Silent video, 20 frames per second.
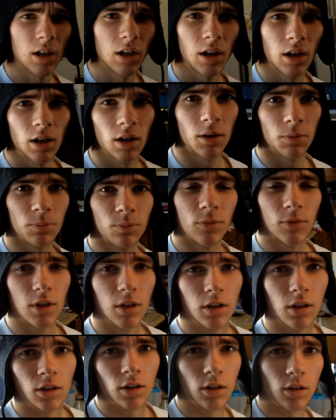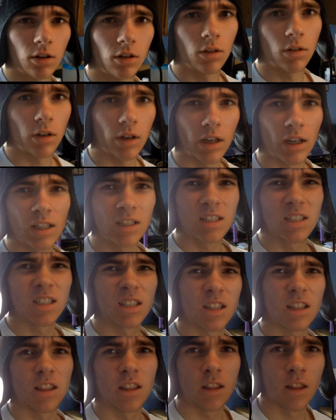Um, no,
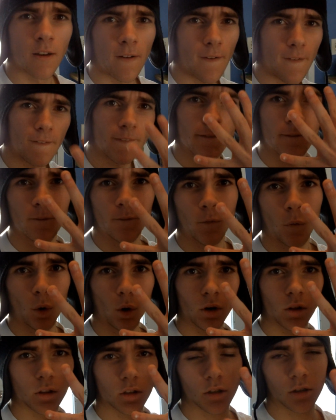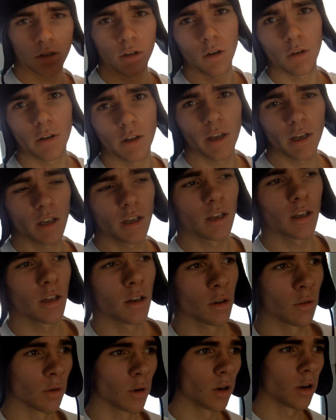it's the fourth snow day
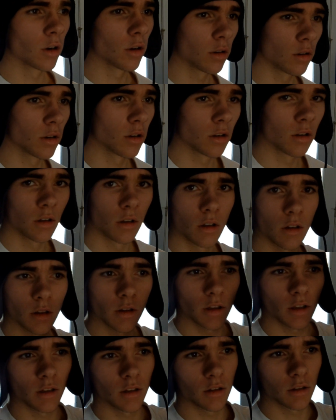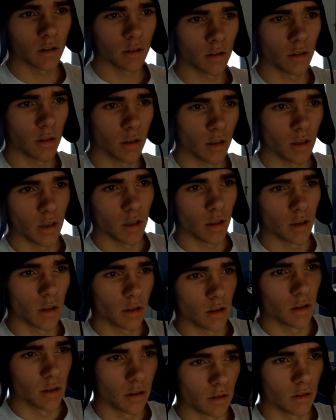in a row. It's
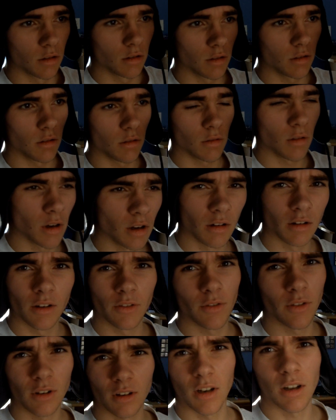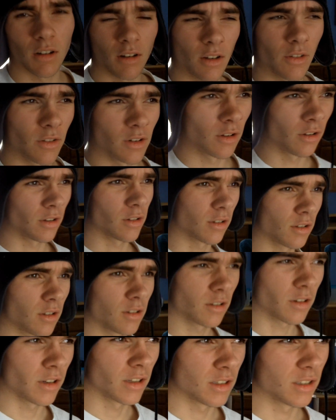well, I don't even I don't even know what
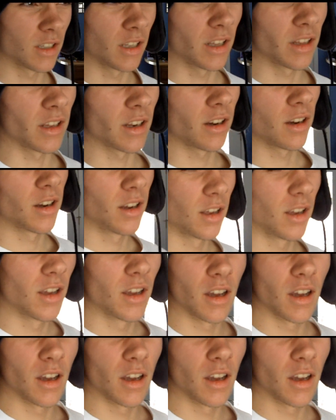I'm trying to say there.